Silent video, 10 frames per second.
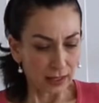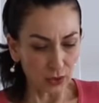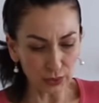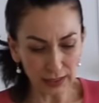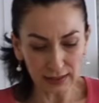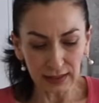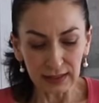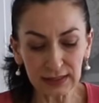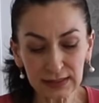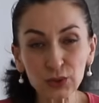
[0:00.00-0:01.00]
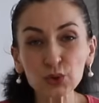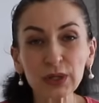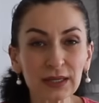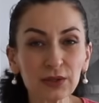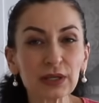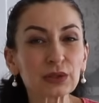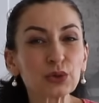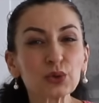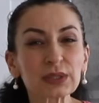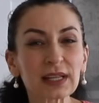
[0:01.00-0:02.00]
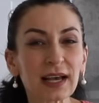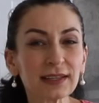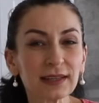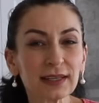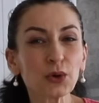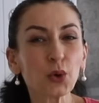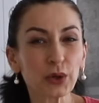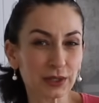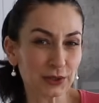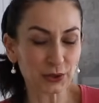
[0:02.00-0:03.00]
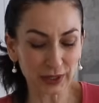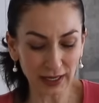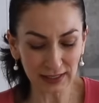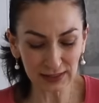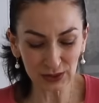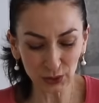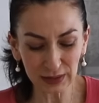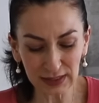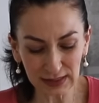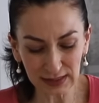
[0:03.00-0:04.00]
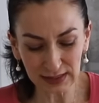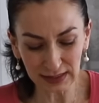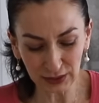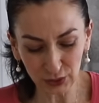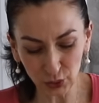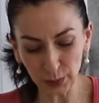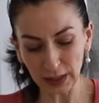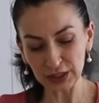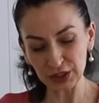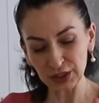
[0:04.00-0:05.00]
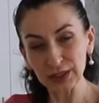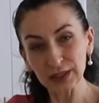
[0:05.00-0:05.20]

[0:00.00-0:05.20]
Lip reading: Okay, it's a good idea to slightly oil your hands so it doesn't stick too much.